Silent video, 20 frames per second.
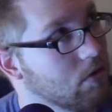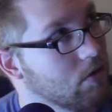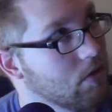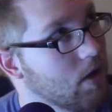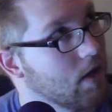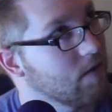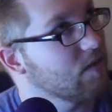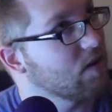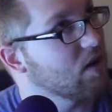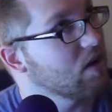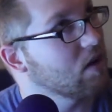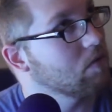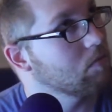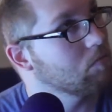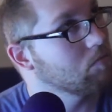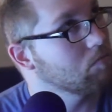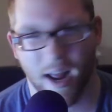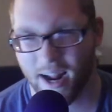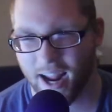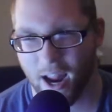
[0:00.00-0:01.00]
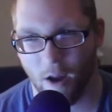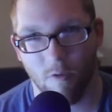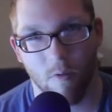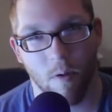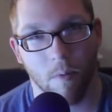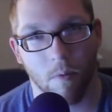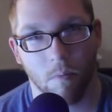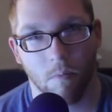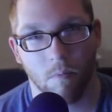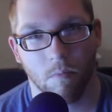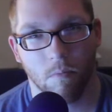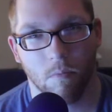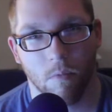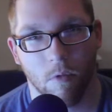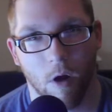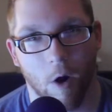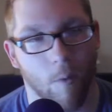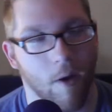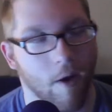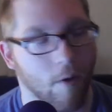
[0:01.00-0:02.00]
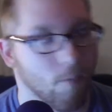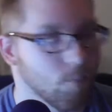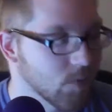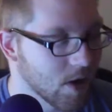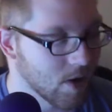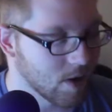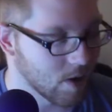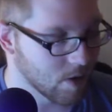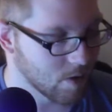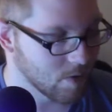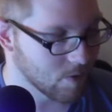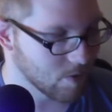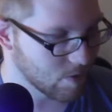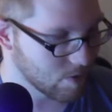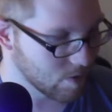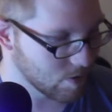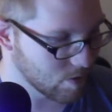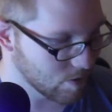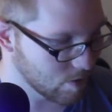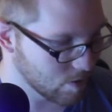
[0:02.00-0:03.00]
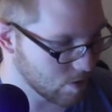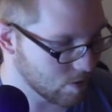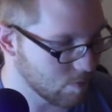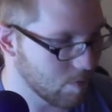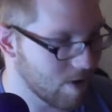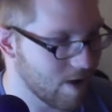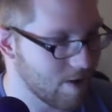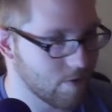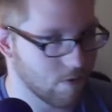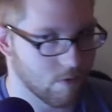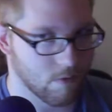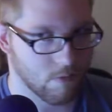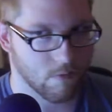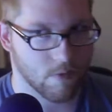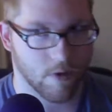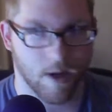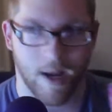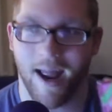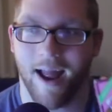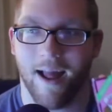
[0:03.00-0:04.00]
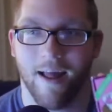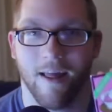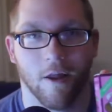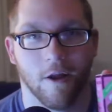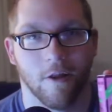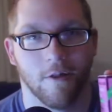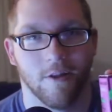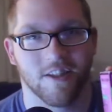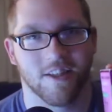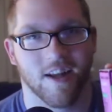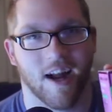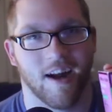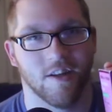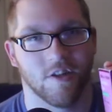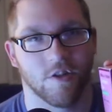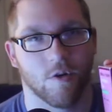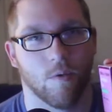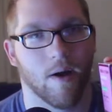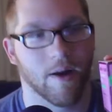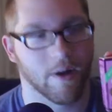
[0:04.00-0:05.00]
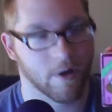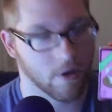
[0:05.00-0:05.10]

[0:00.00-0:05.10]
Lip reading: Have I? I can't remember. Oh well. But, yeah, this kind's quite